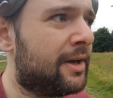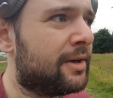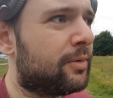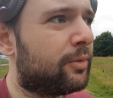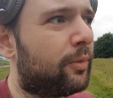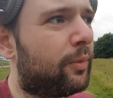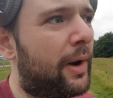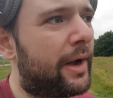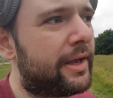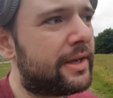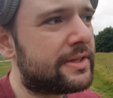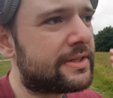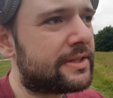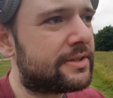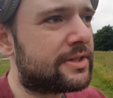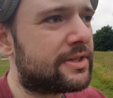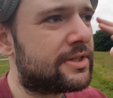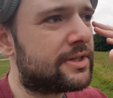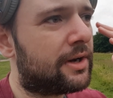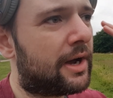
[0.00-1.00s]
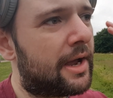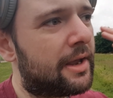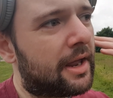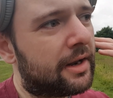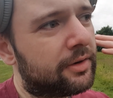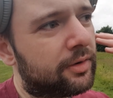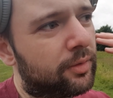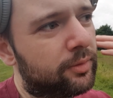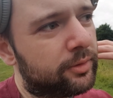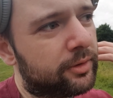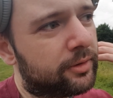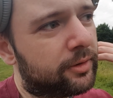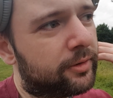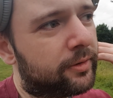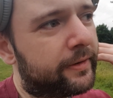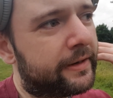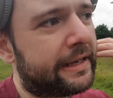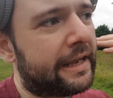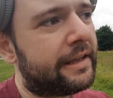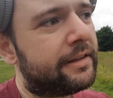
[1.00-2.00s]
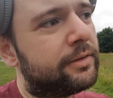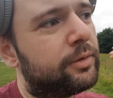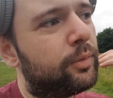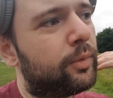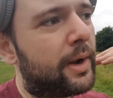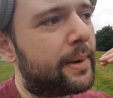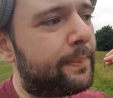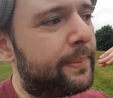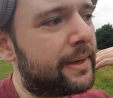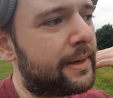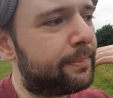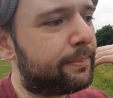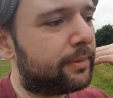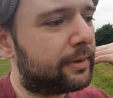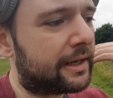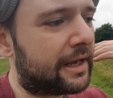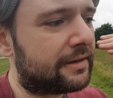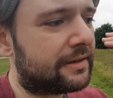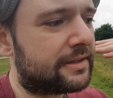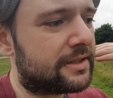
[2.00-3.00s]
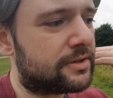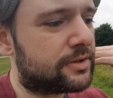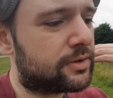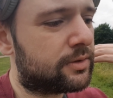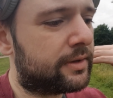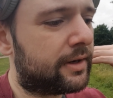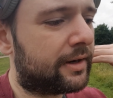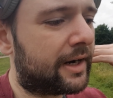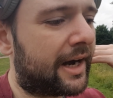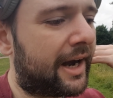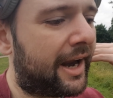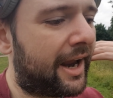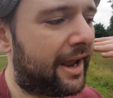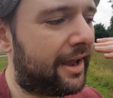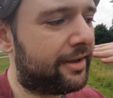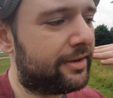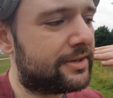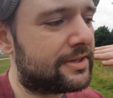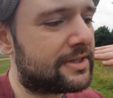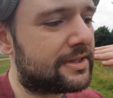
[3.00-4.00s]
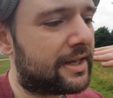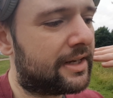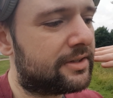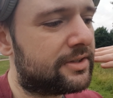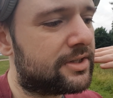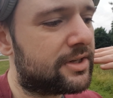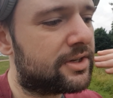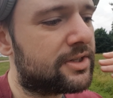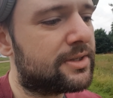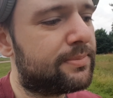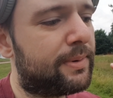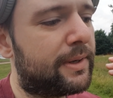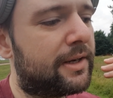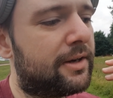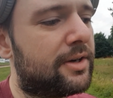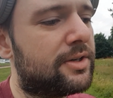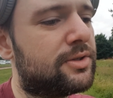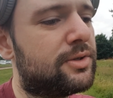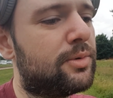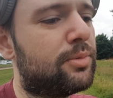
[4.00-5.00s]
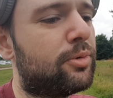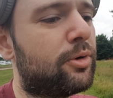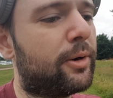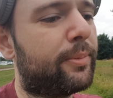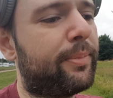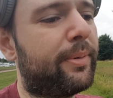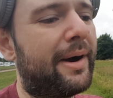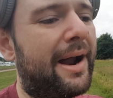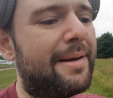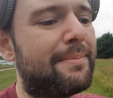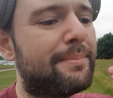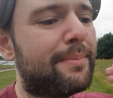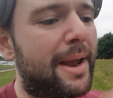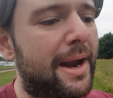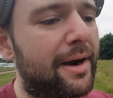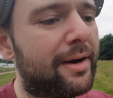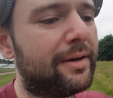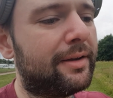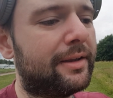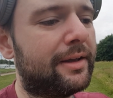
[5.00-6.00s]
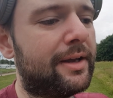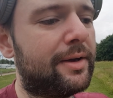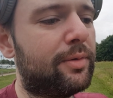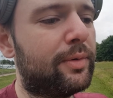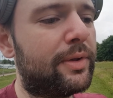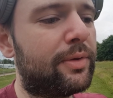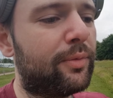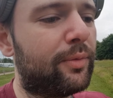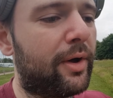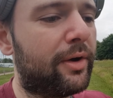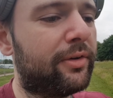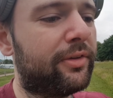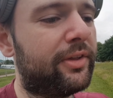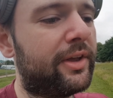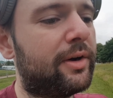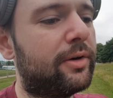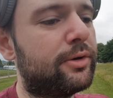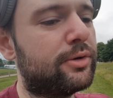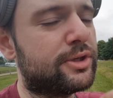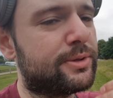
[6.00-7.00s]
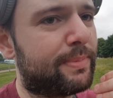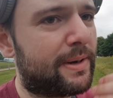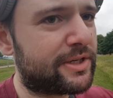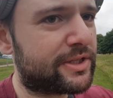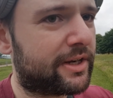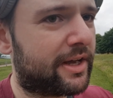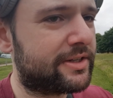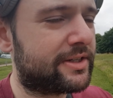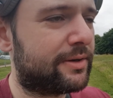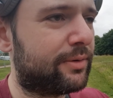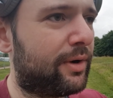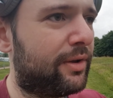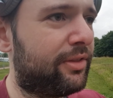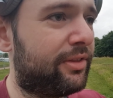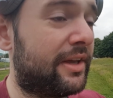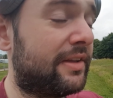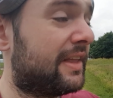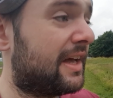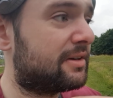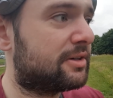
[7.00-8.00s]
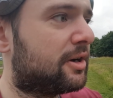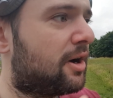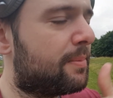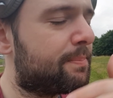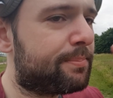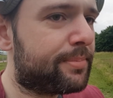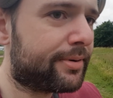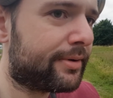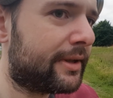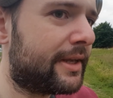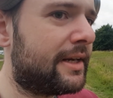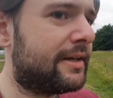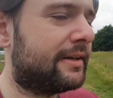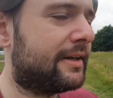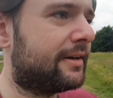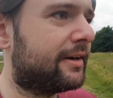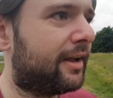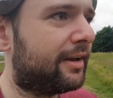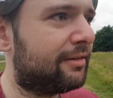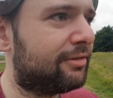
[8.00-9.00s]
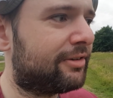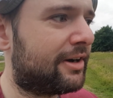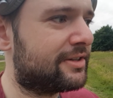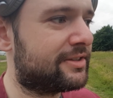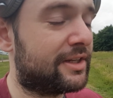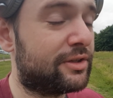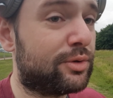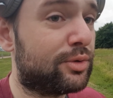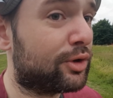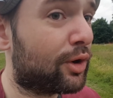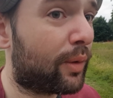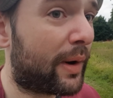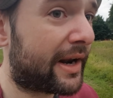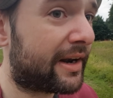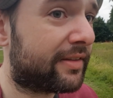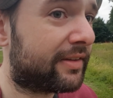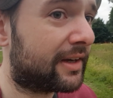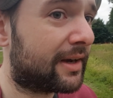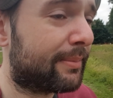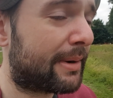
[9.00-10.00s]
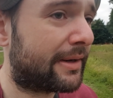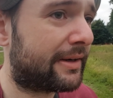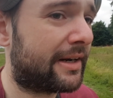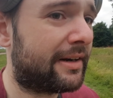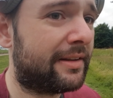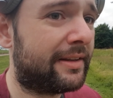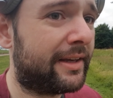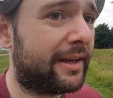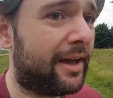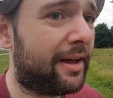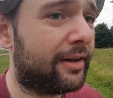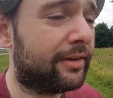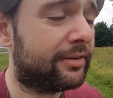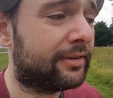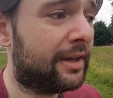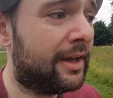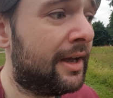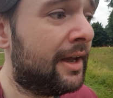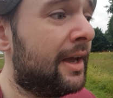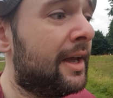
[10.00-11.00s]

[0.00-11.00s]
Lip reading: Why is it so, I don't get why people get it into their heads that just because you work primarily with one thing or you're specialized in one thing, that completely nullifies that you know anything about anything else.